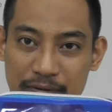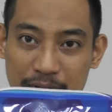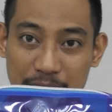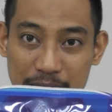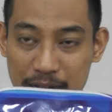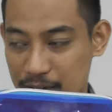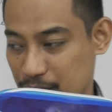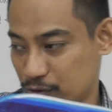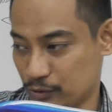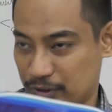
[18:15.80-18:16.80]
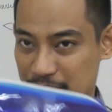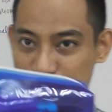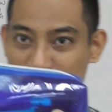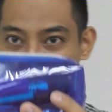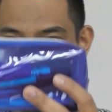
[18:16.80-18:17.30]
right? So that's
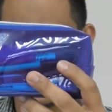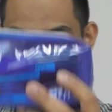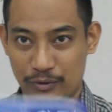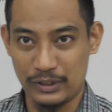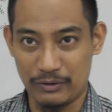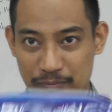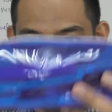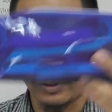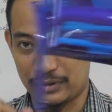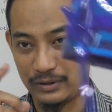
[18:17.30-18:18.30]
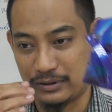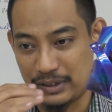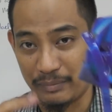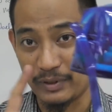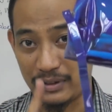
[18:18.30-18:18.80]
why it doesn't go down, because the
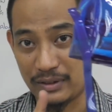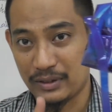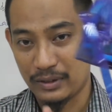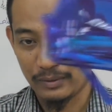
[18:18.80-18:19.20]
table